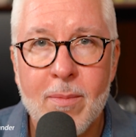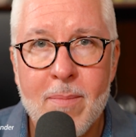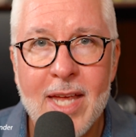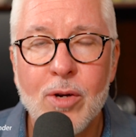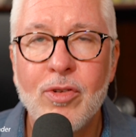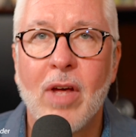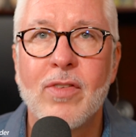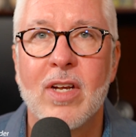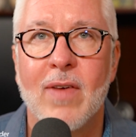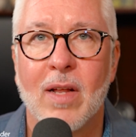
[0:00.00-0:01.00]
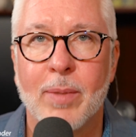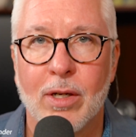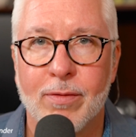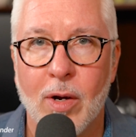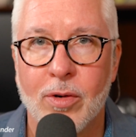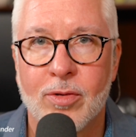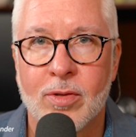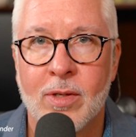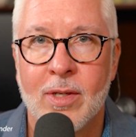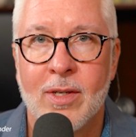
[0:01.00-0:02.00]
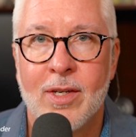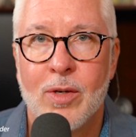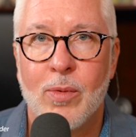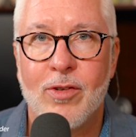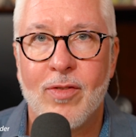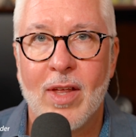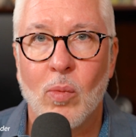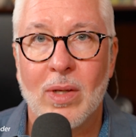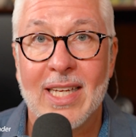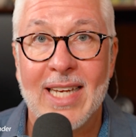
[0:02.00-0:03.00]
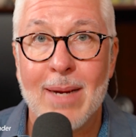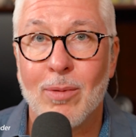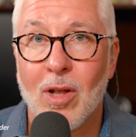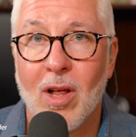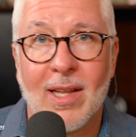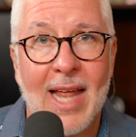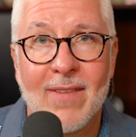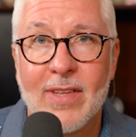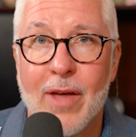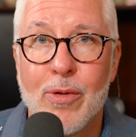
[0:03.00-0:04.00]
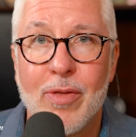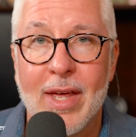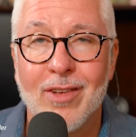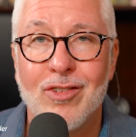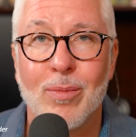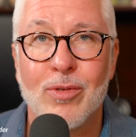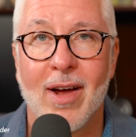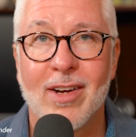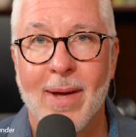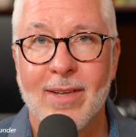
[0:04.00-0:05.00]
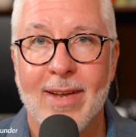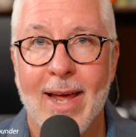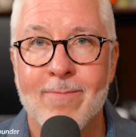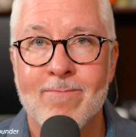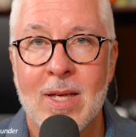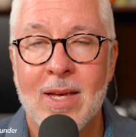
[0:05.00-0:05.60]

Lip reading: Commit yourself to developing your folks, which then will enable a lot of the other things Jim talked about today.